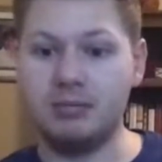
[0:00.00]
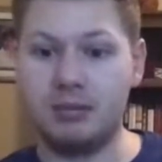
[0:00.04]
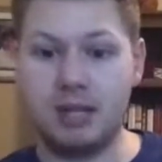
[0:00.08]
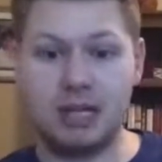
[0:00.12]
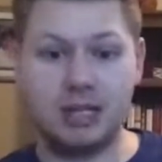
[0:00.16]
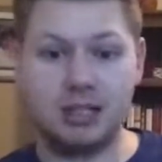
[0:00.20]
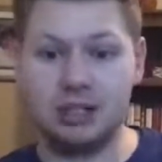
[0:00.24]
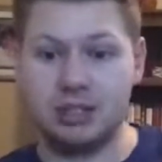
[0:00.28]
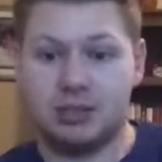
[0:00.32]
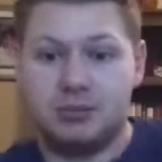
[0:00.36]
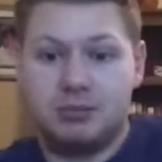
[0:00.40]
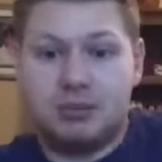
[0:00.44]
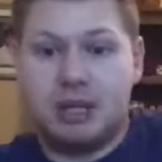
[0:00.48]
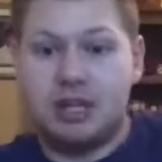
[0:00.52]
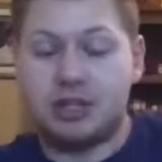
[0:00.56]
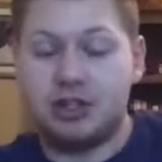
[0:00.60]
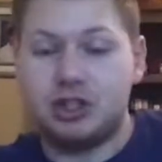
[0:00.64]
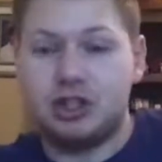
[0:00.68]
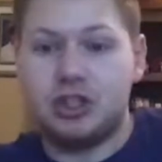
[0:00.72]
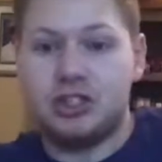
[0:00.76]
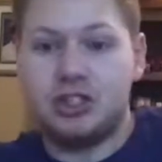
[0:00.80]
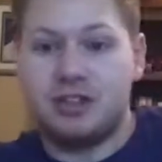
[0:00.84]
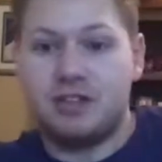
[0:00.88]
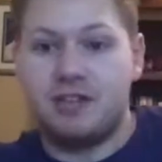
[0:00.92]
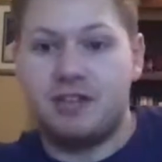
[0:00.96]
That's
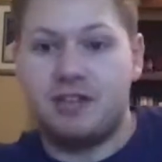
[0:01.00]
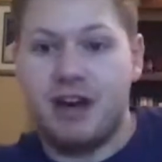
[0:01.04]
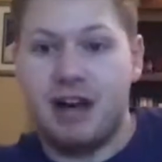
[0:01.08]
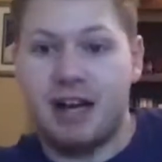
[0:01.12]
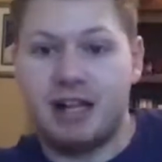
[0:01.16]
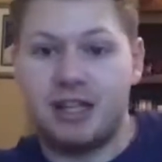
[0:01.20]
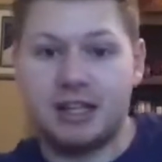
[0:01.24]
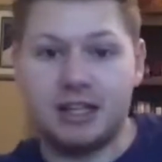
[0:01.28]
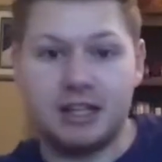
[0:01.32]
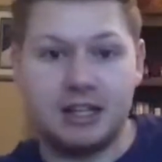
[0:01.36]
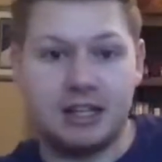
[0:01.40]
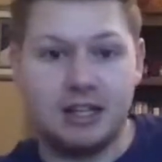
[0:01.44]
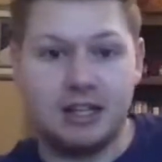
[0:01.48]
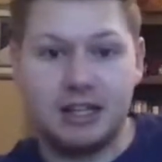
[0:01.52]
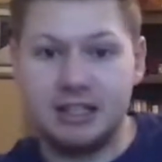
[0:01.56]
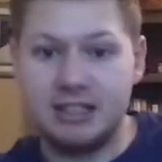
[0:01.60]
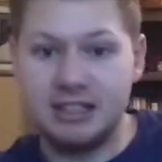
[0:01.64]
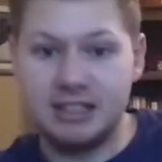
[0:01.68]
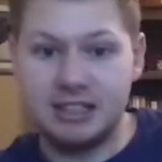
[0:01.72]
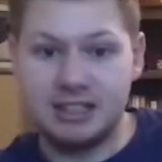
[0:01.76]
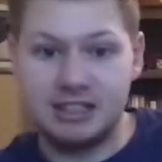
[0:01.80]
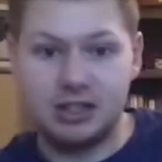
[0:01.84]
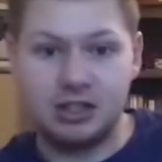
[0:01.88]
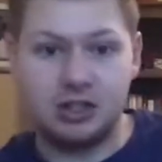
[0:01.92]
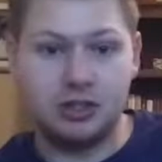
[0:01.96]
just a fact. And this
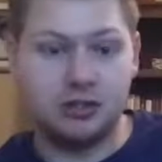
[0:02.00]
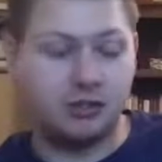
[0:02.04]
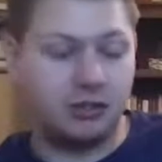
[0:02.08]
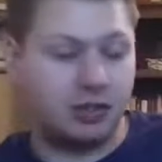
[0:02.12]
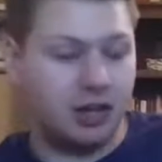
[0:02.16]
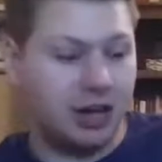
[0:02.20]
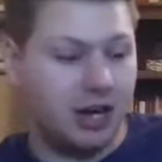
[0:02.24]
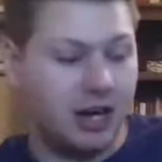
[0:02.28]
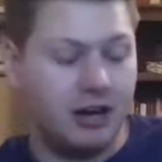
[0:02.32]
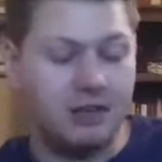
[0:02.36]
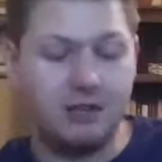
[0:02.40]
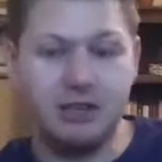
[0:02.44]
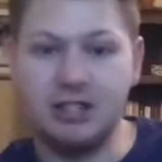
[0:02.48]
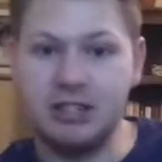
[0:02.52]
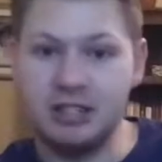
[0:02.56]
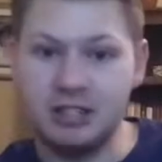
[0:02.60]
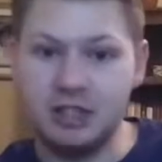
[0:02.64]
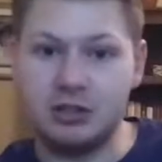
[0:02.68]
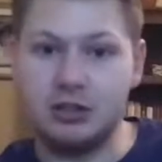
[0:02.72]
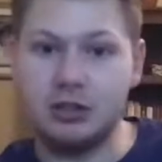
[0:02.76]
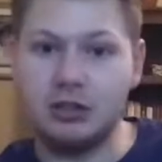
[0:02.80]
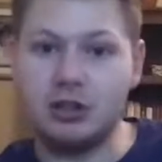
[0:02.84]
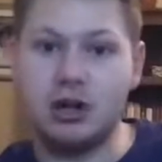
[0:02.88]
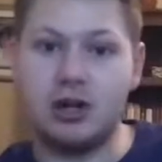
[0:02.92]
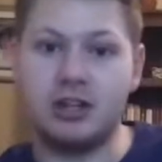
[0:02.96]
is true for every
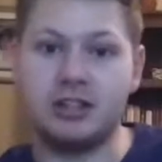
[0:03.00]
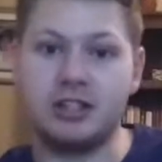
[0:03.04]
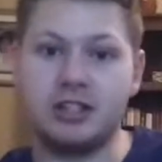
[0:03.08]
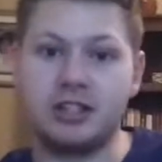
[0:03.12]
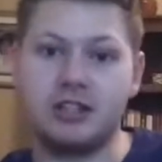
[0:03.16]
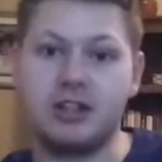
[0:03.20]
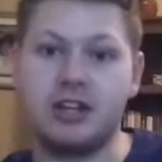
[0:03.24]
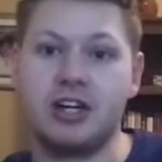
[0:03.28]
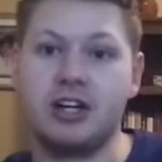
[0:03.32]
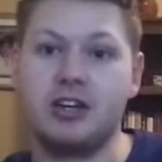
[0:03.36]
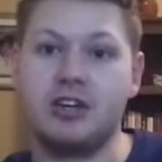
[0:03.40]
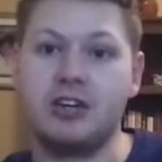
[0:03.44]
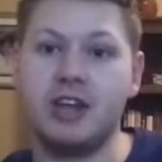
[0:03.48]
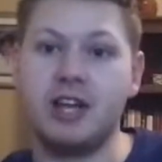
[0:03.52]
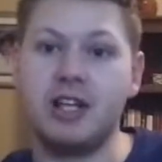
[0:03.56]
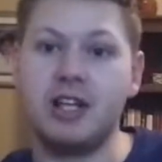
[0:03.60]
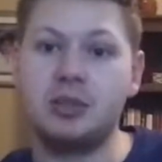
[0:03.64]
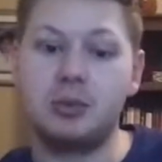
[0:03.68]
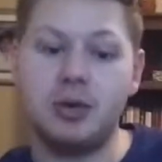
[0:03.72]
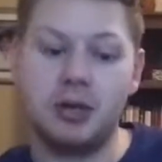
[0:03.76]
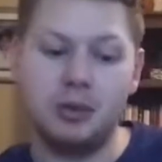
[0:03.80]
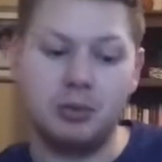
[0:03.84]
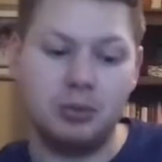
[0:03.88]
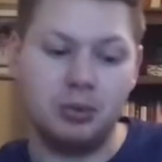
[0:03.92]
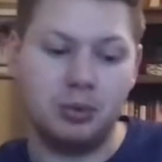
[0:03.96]
single content creator. That's
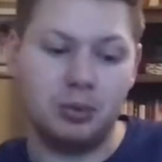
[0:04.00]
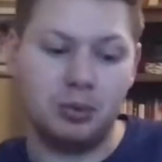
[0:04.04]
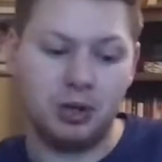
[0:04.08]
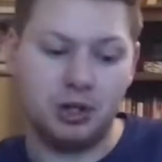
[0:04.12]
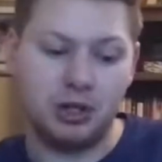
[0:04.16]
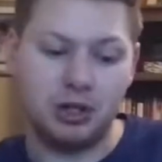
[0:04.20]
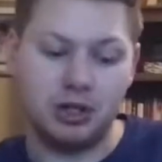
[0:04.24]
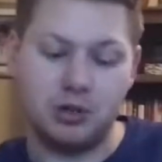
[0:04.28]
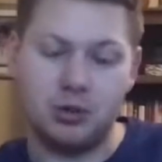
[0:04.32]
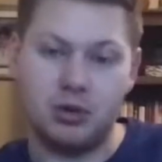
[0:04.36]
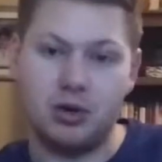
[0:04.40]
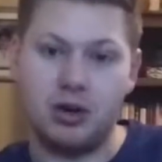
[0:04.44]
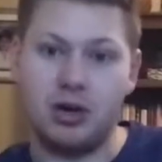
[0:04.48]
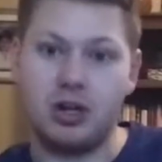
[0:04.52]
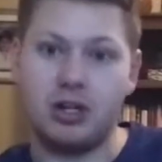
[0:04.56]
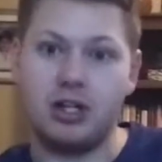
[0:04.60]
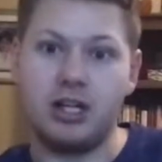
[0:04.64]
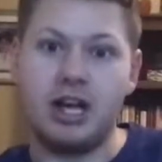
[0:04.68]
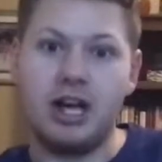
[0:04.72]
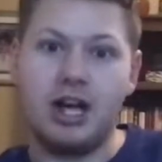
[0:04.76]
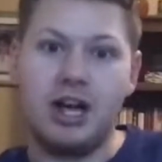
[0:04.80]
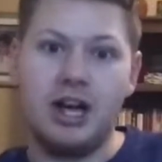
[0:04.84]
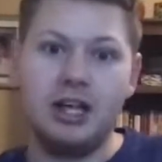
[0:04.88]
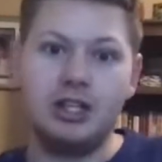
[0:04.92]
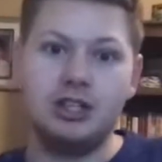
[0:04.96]
why we work so hard
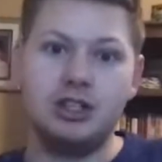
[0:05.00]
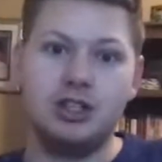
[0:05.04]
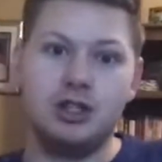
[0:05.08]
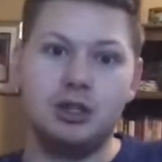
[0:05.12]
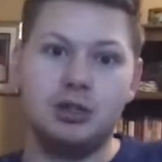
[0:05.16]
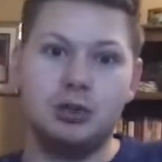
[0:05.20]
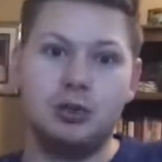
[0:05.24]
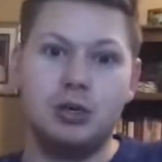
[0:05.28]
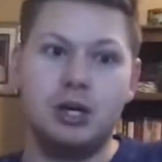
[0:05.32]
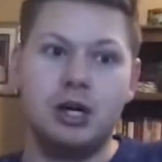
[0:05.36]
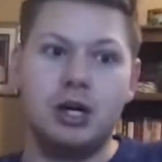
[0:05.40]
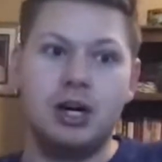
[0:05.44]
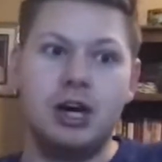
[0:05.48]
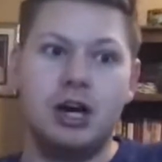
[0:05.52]
to